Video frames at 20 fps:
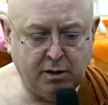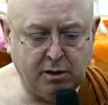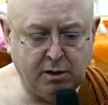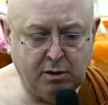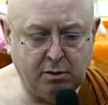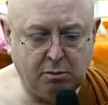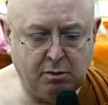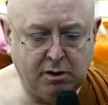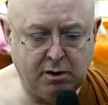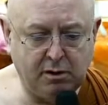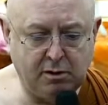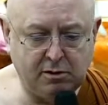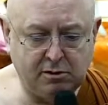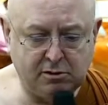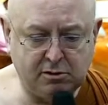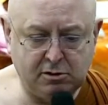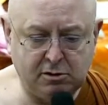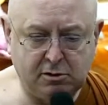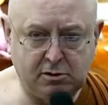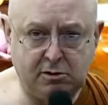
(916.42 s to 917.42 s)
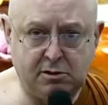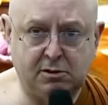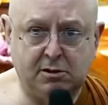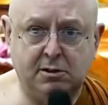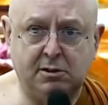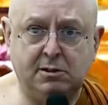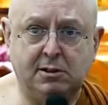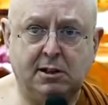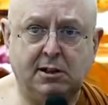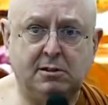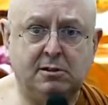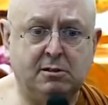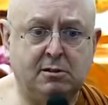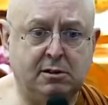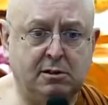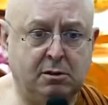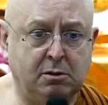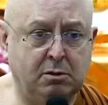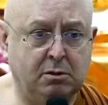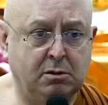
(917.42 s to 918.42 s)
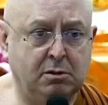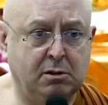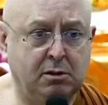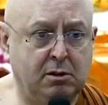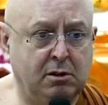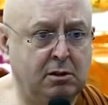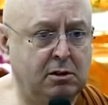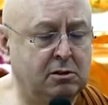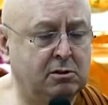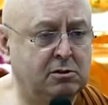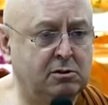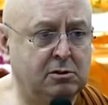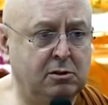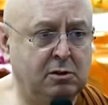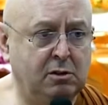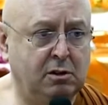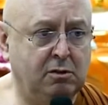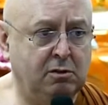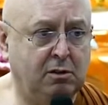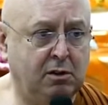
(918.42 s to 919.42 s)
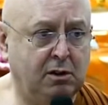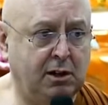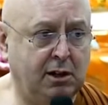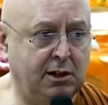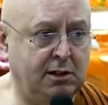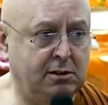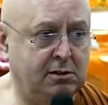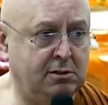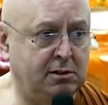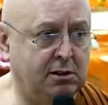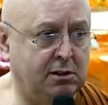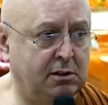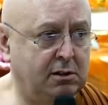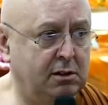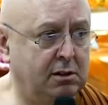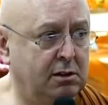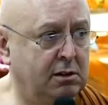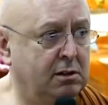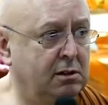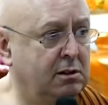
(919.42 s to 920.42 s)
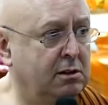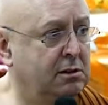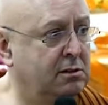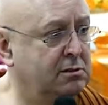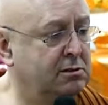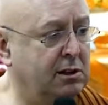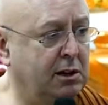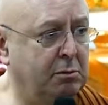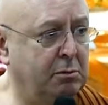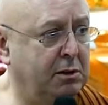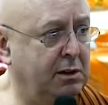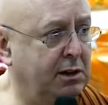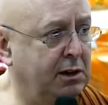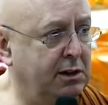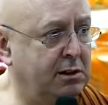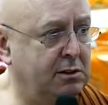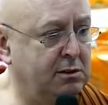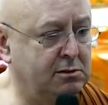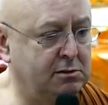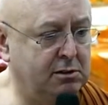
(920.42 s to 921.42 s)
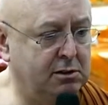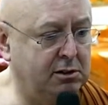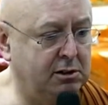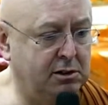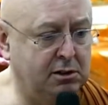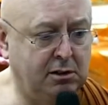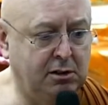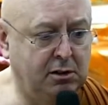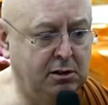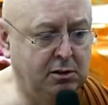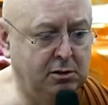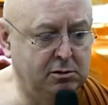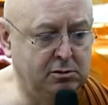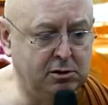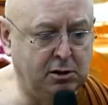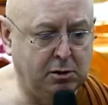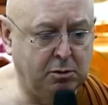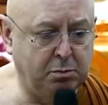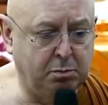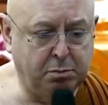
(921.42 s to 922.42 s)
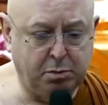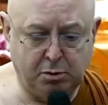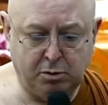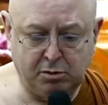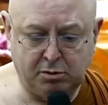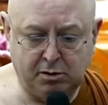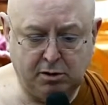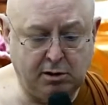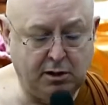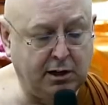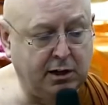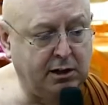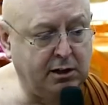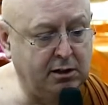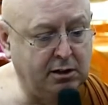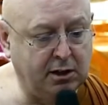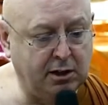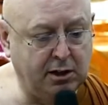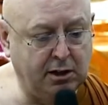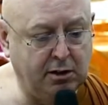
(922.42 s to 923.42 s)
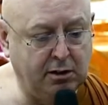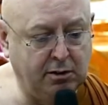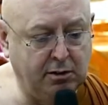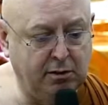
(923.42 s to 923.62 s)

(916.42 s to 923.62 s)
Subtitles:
one of the students suggested, sooner or later, some kid is going to put like a